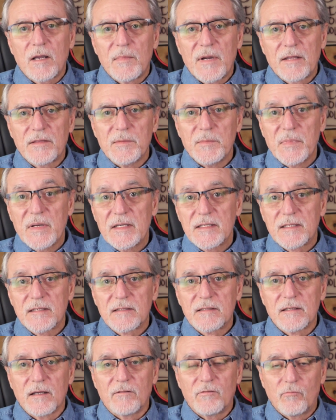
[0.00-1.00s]
about the
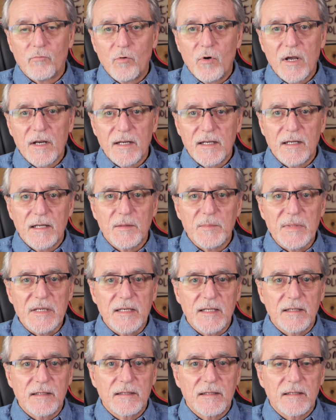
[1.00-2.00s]
basics of running a
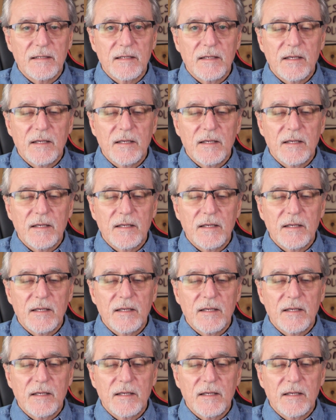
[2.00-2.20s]
meeting.